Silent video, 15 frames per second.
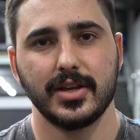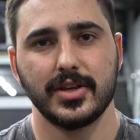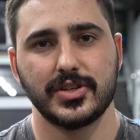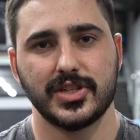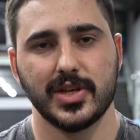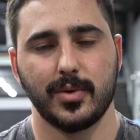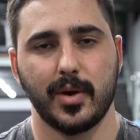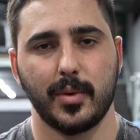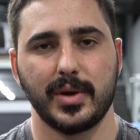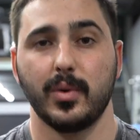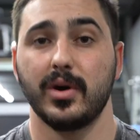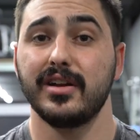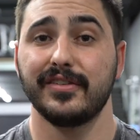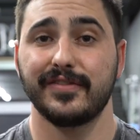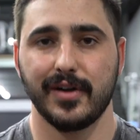So what we
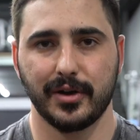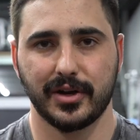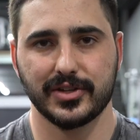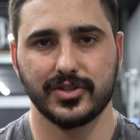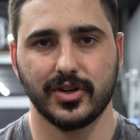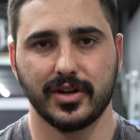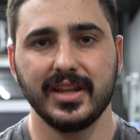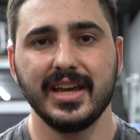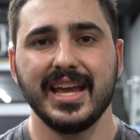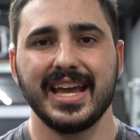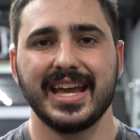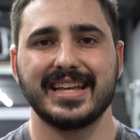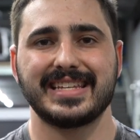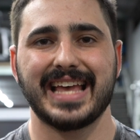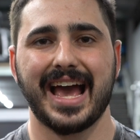want to focus on
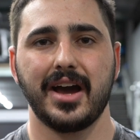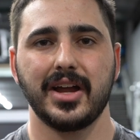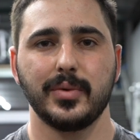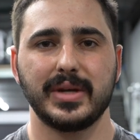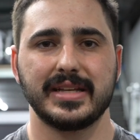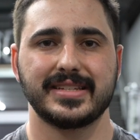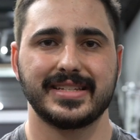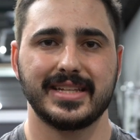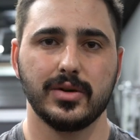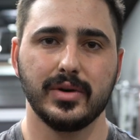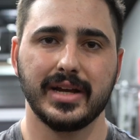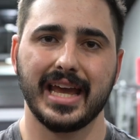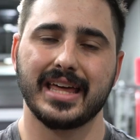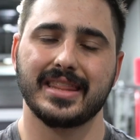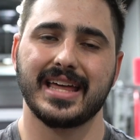is how do we still
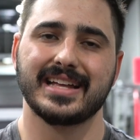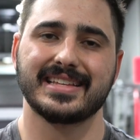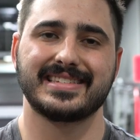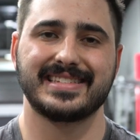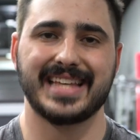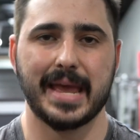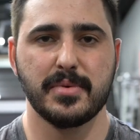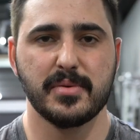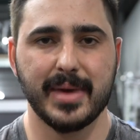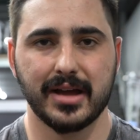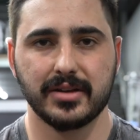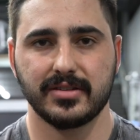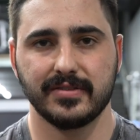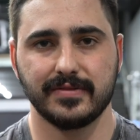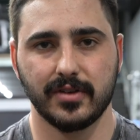get that same
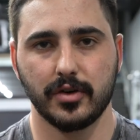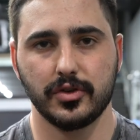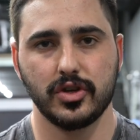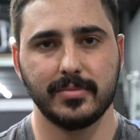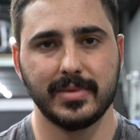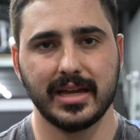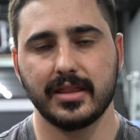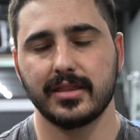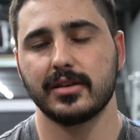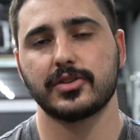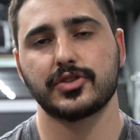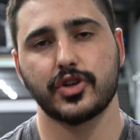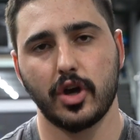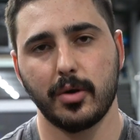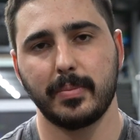amount of volume in those
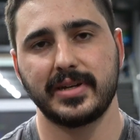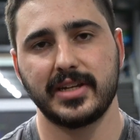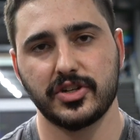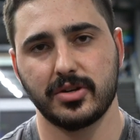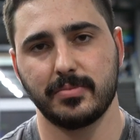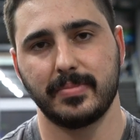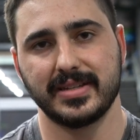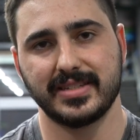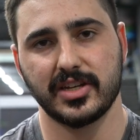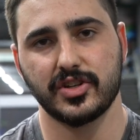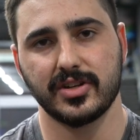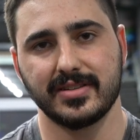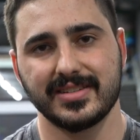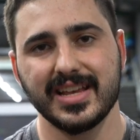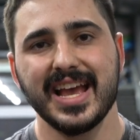competition
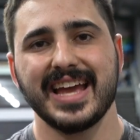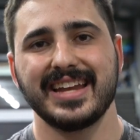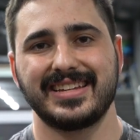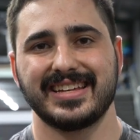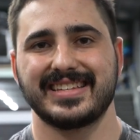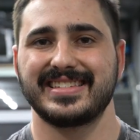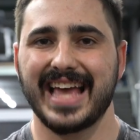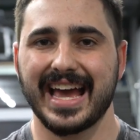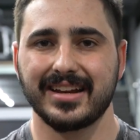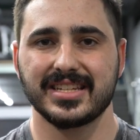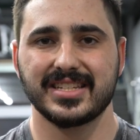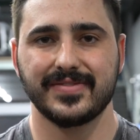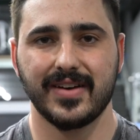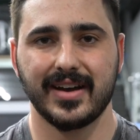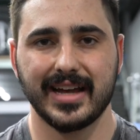positions to
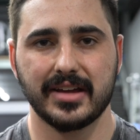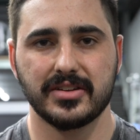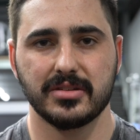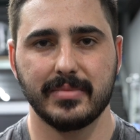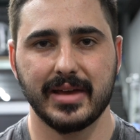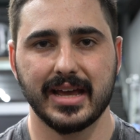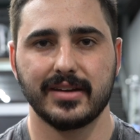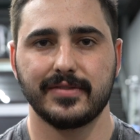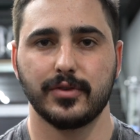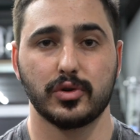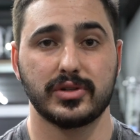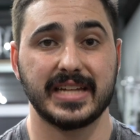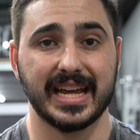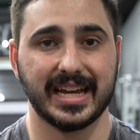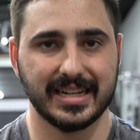satisfy our demand for
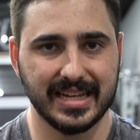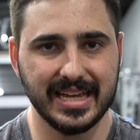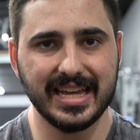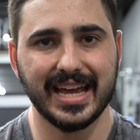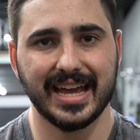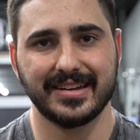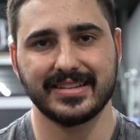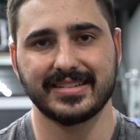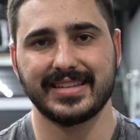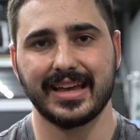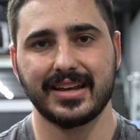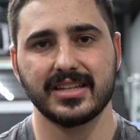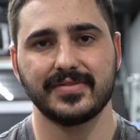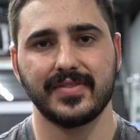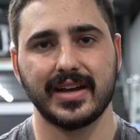technique and to
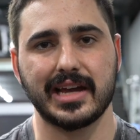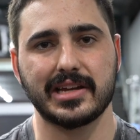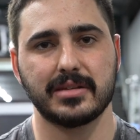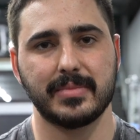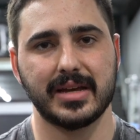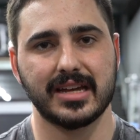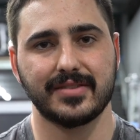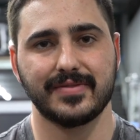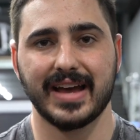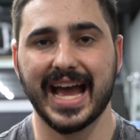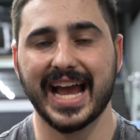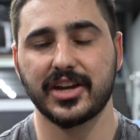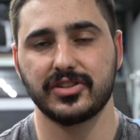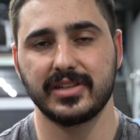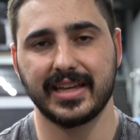satisfy our demand for
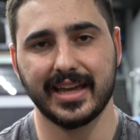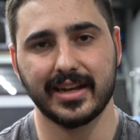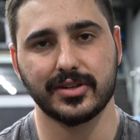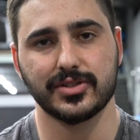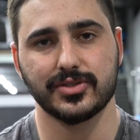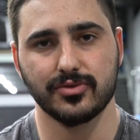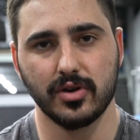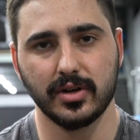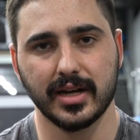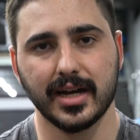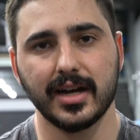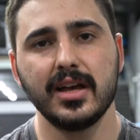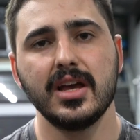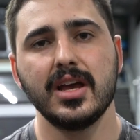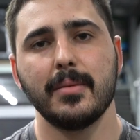actually getting stronger,
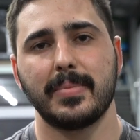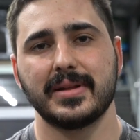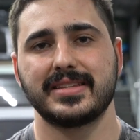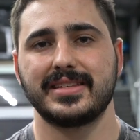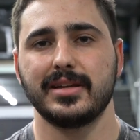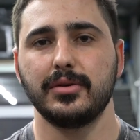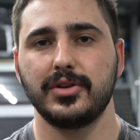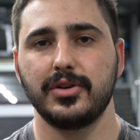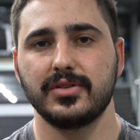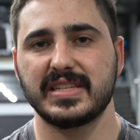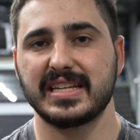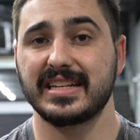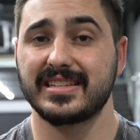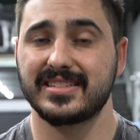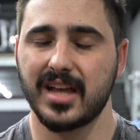but still
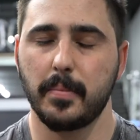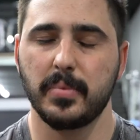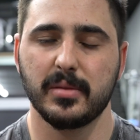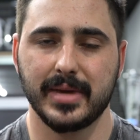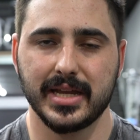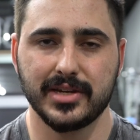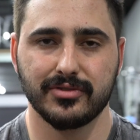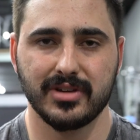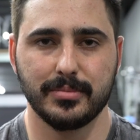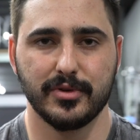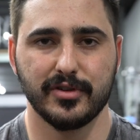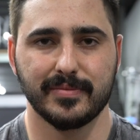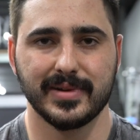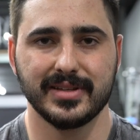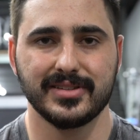using supplementary
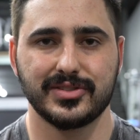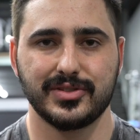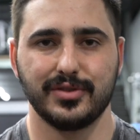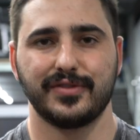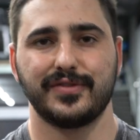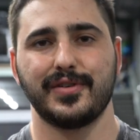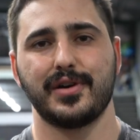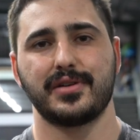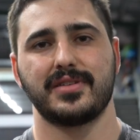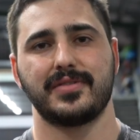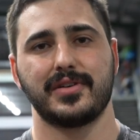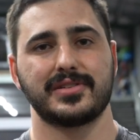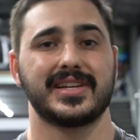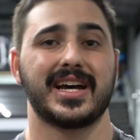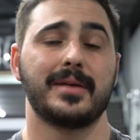movements to further
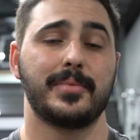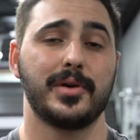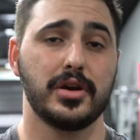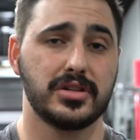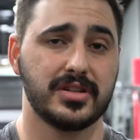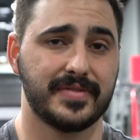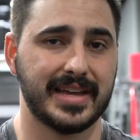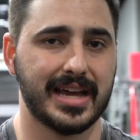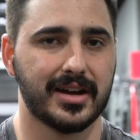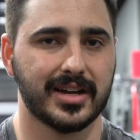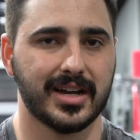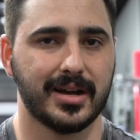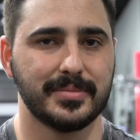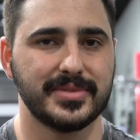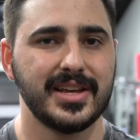those hypertrophy
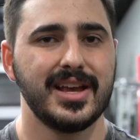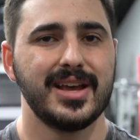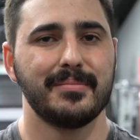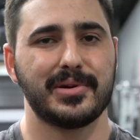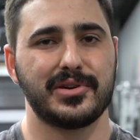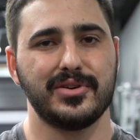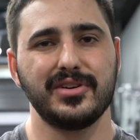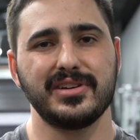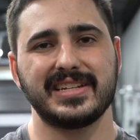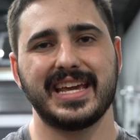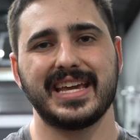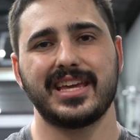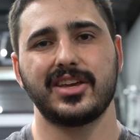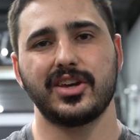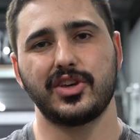outcomes, but not
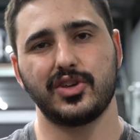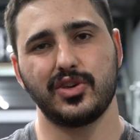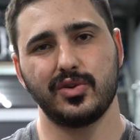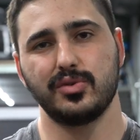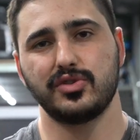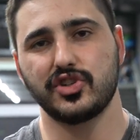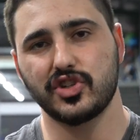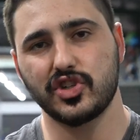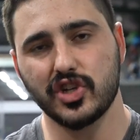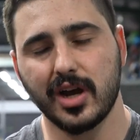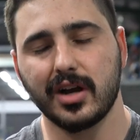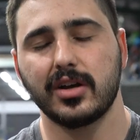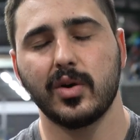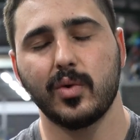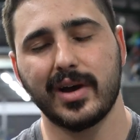taking a huge
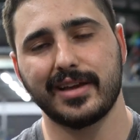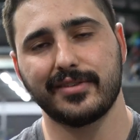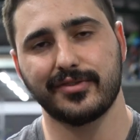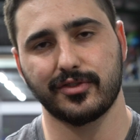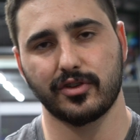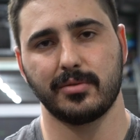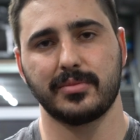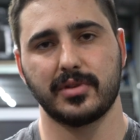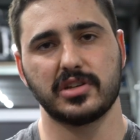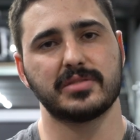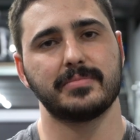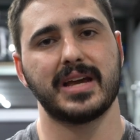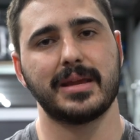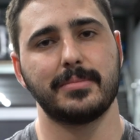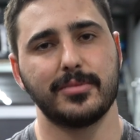chunk away from those
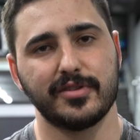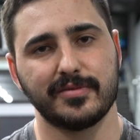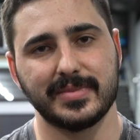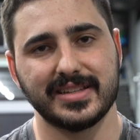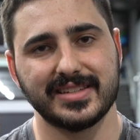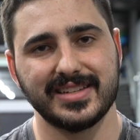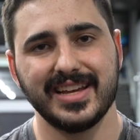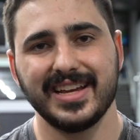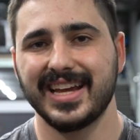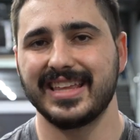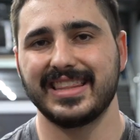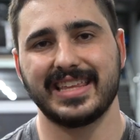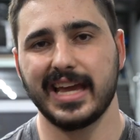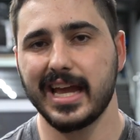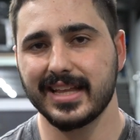main movements. And
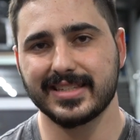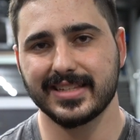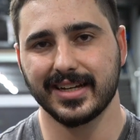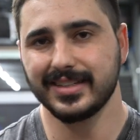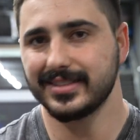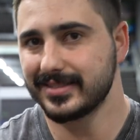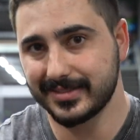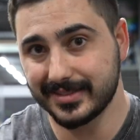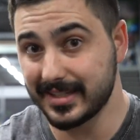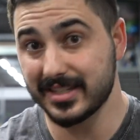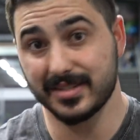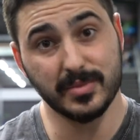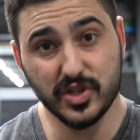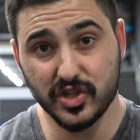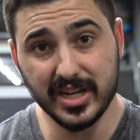the answer
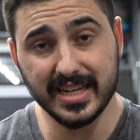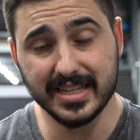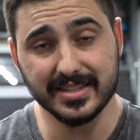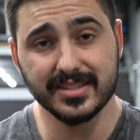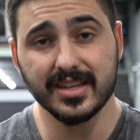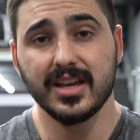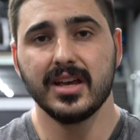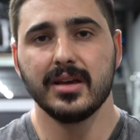is machines.